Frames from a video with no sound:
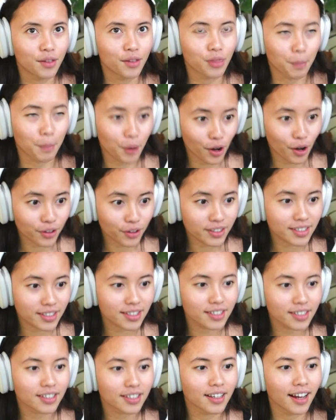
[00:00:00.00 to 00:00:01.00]
the
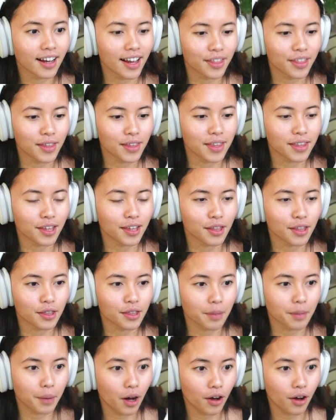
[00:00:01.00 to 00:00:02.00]
pods, and then
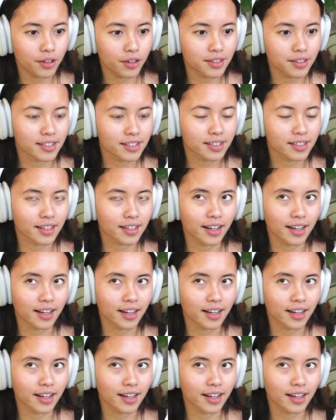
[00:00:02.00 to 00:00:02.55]
the pods,